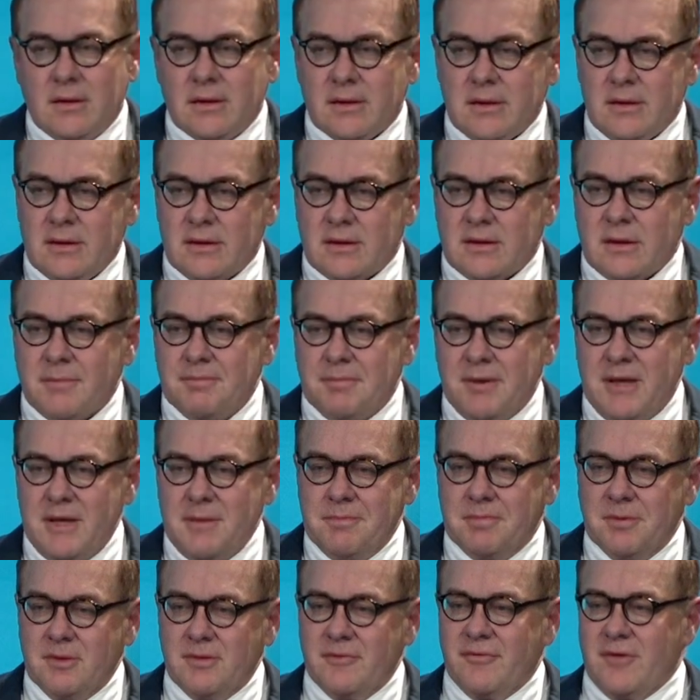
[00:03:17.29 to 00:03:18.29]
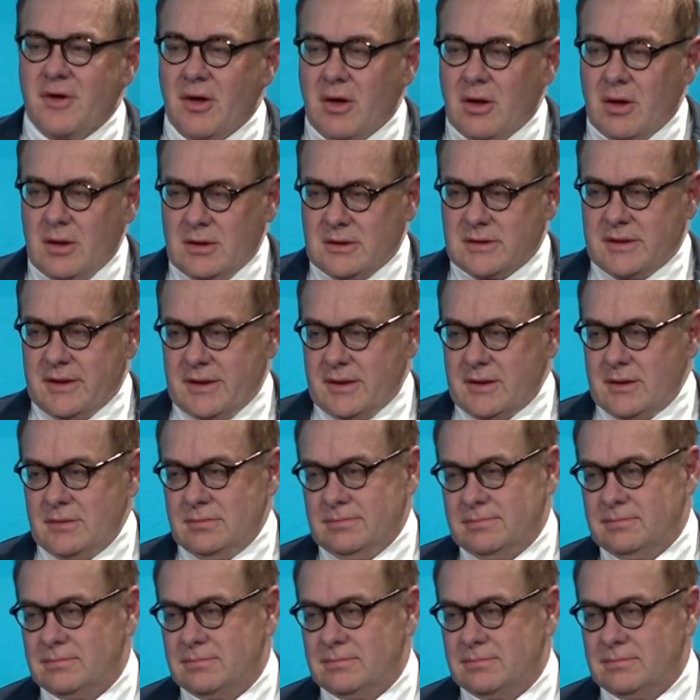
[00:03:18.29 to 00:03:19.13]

that the people of the Arctic